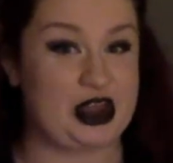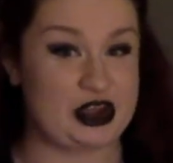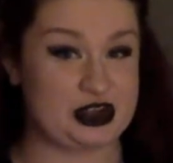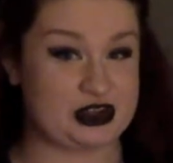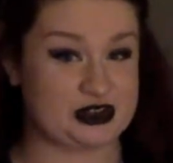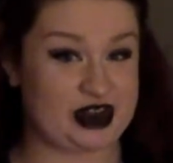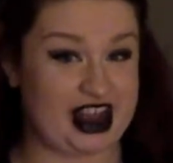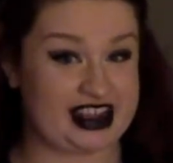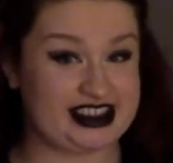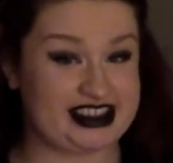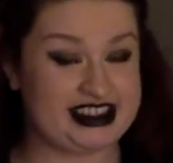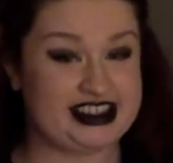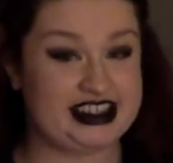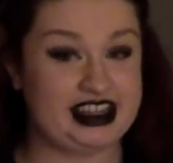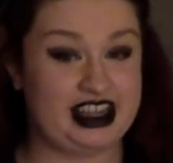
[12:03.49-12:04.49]

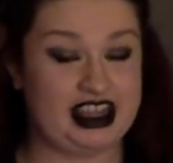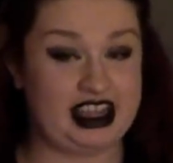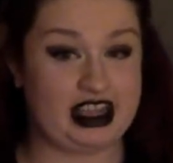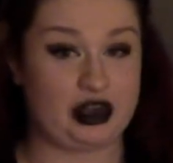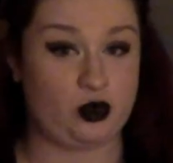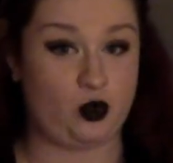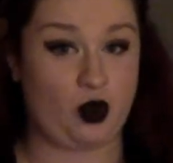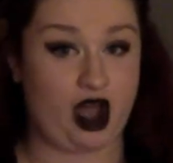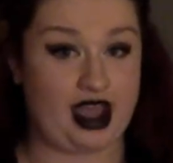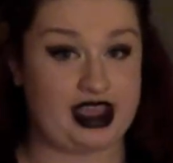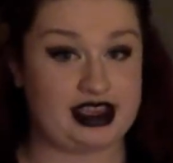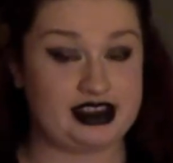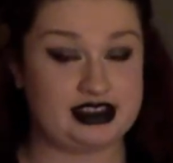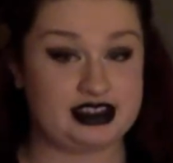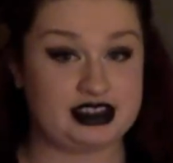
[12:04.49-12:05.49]
dressed in
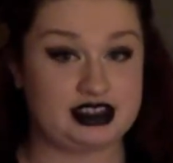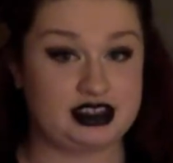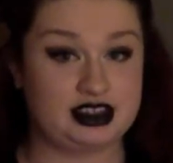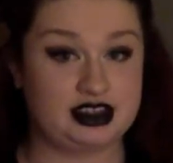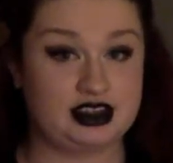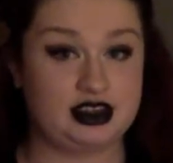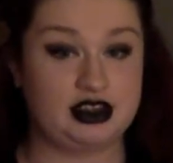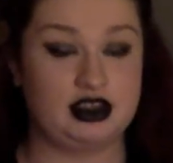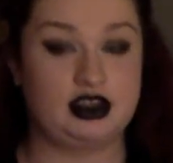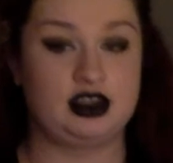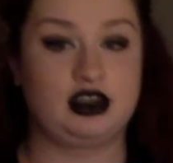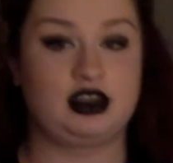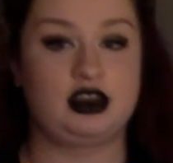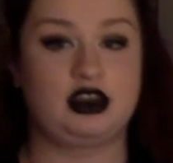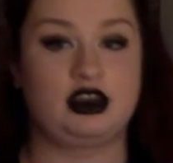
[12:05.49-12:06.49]
white.
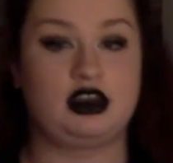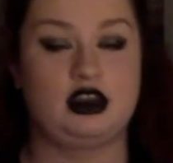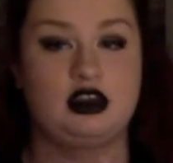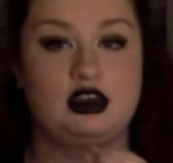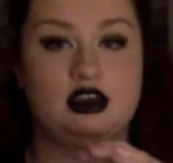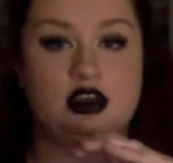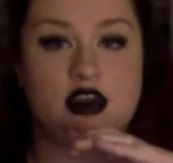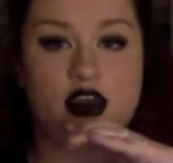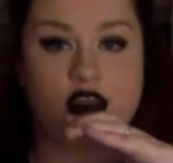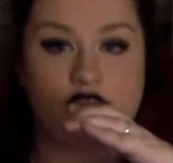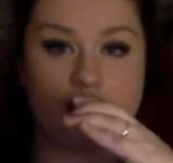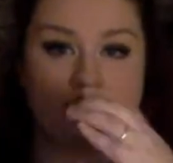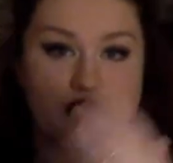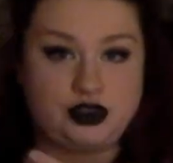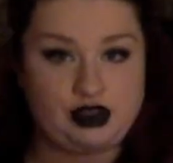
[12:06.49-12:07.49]
And
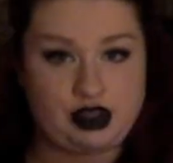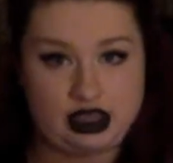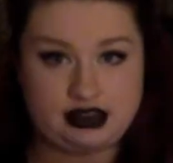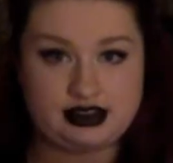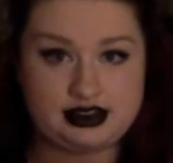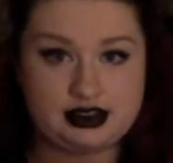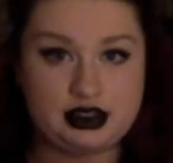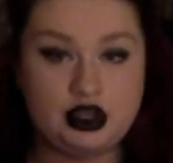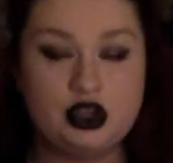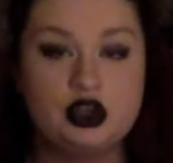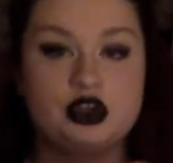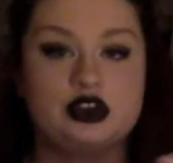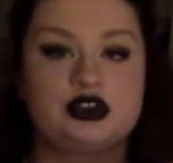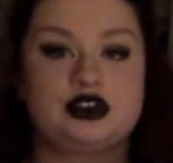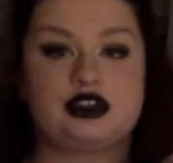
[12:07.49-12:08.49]
then I do this.
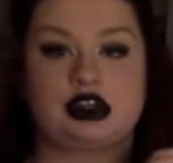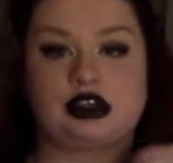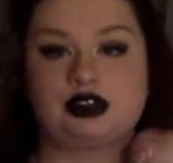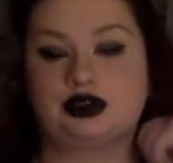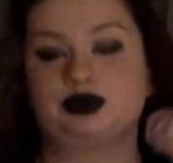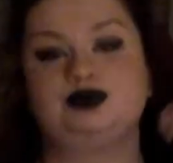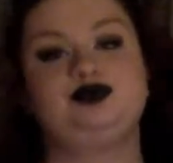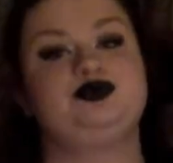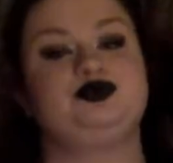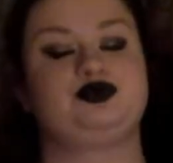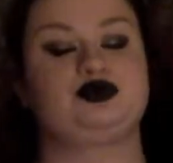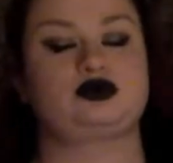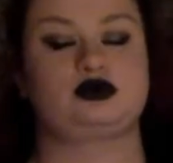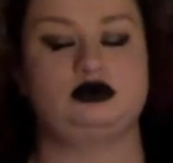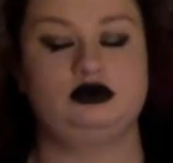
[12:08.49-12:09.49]
So,
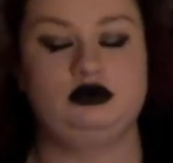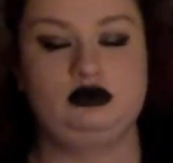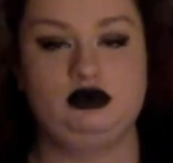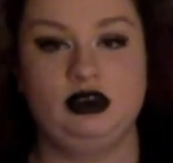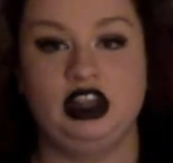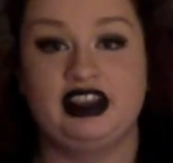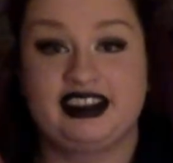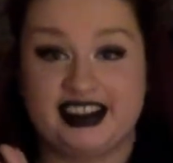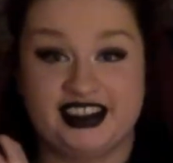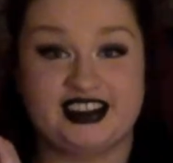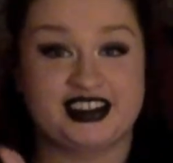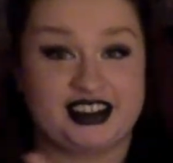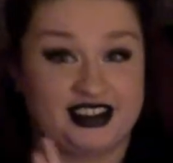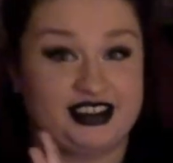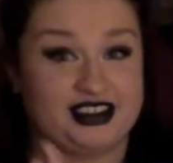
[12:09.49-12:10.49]
kill,
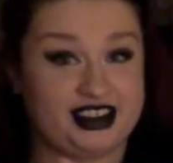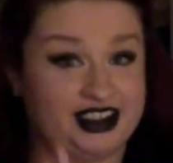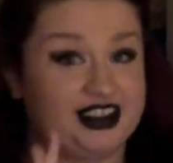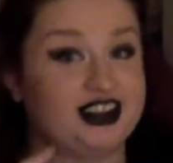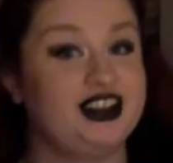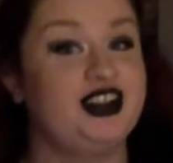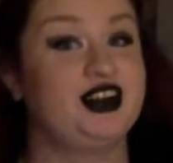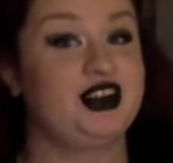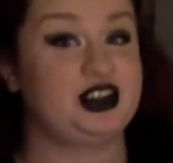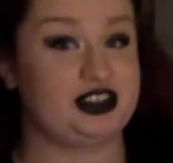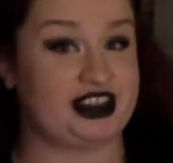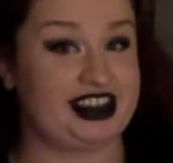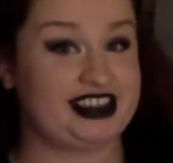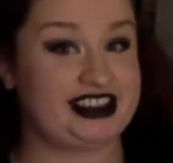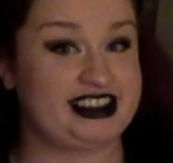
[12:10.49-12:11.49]

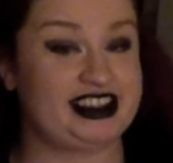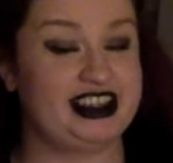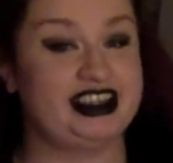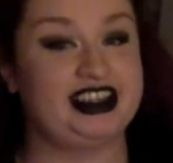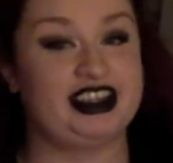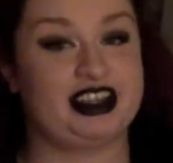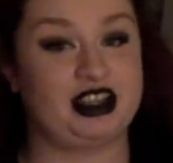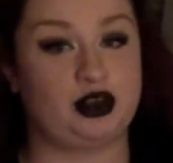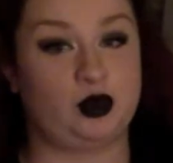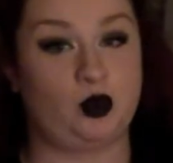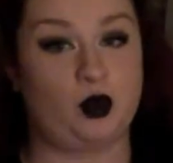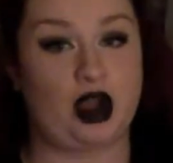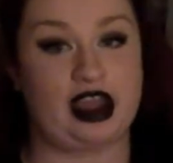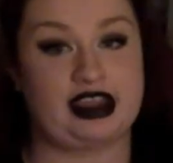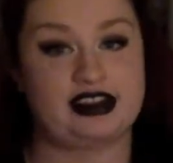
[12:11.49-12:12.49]
dressed in
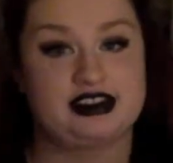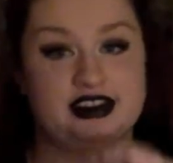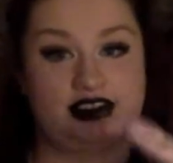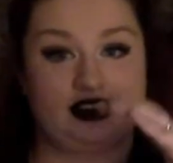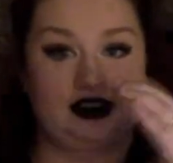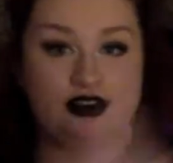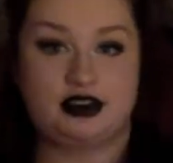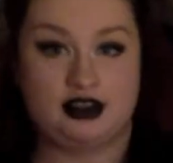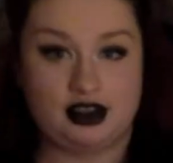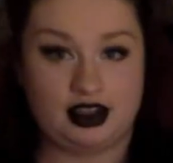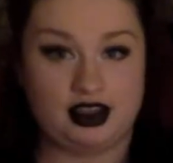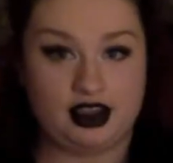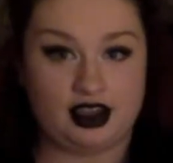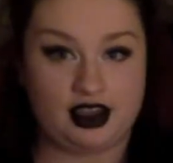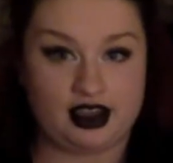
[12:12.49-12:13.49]
white.
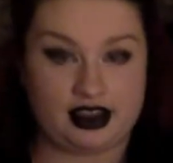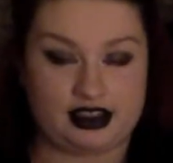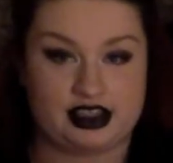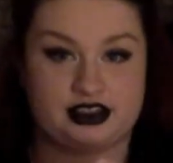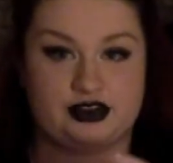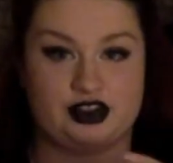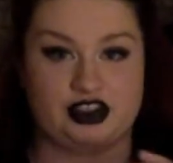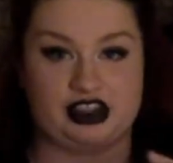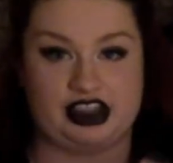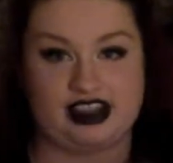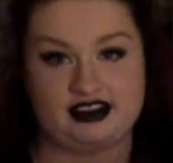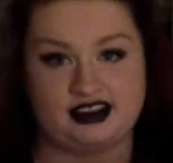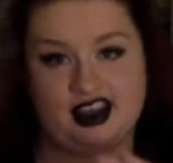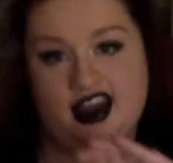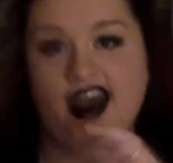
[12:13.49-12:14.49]
And that's for the,
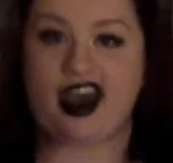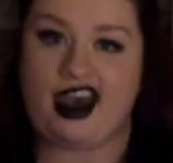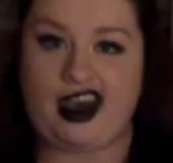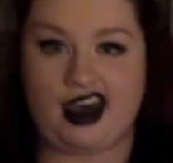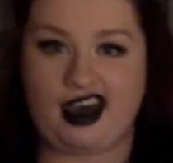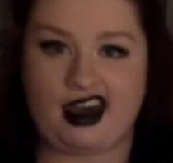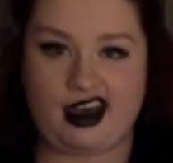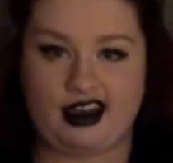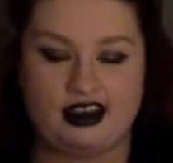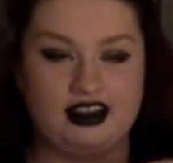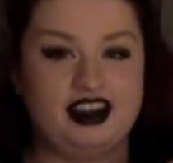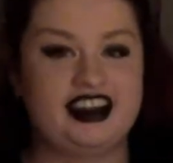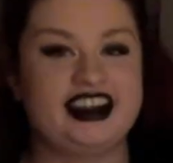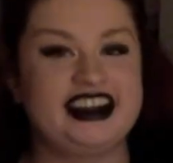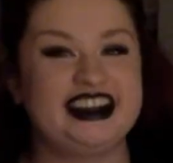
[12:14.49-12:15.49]
like, the, ah.
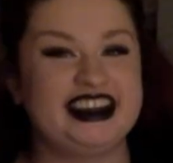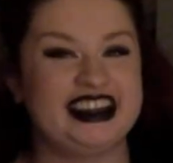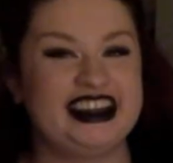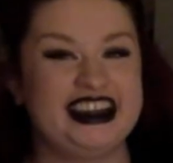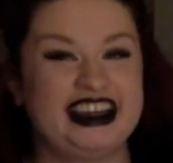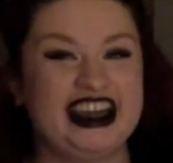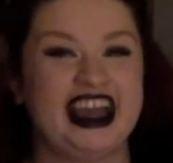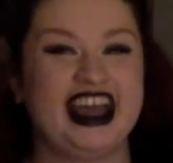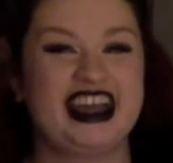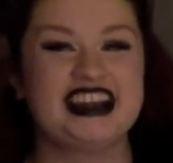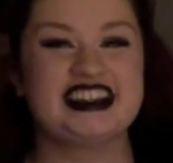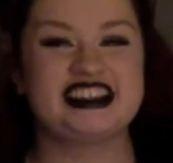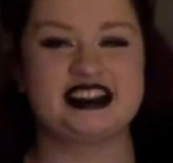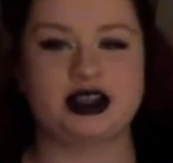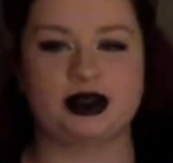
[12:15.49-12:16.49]

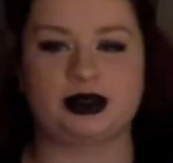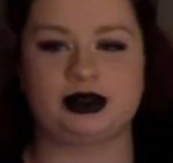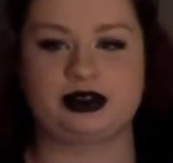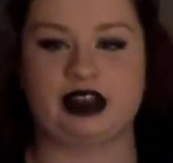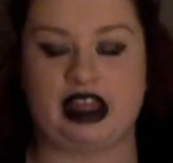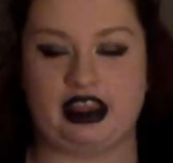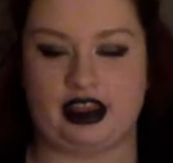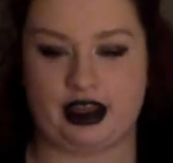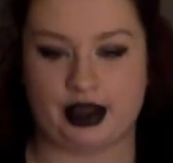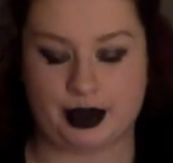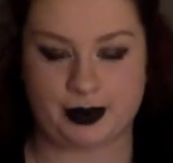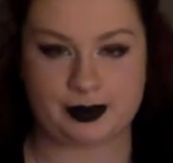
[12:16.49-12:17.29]
So, like,